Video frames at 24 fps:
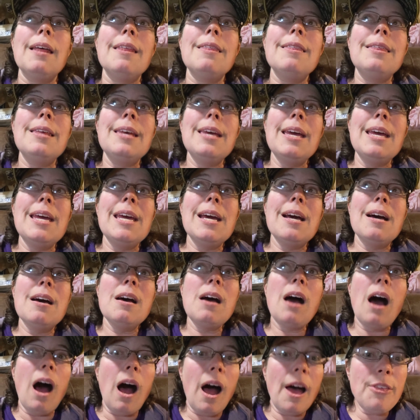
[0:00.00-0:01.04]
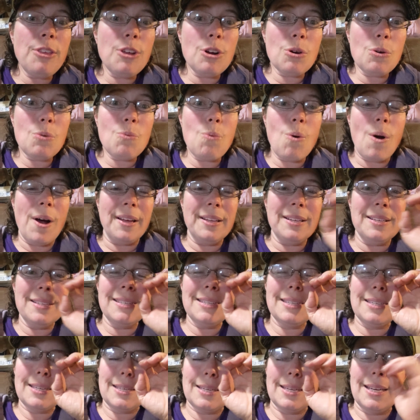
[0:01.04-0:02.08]
The other
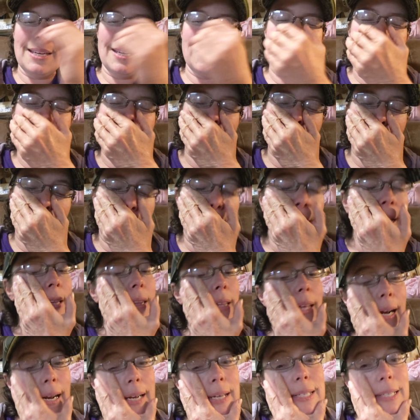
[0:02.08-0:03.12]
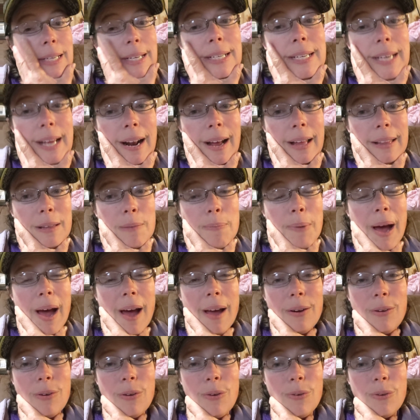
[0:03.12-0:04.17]
ones that I did get on the
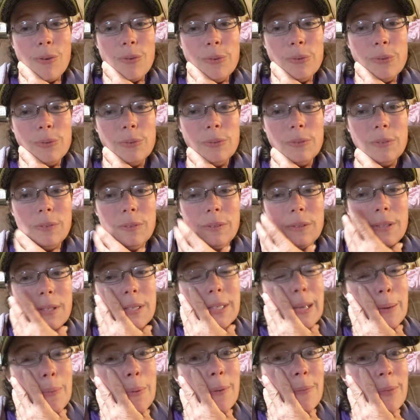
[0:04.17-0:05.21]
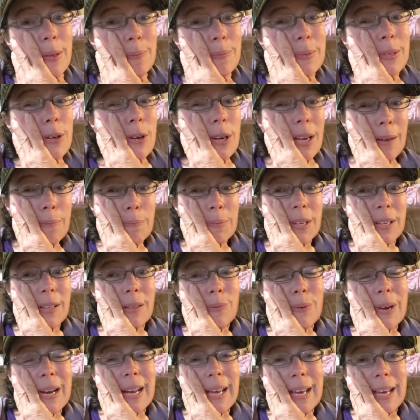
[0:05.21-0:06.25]
bottle, some of them took up to
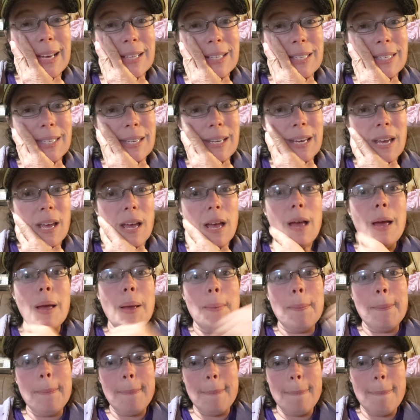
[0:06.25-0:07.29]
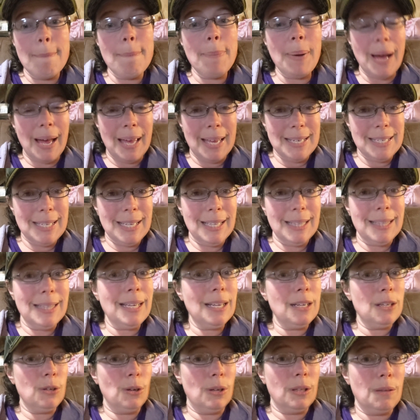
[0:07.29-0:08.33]
3 days, but
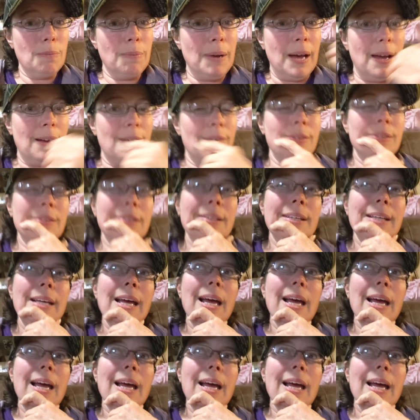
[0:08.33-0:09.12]
they took the bottle.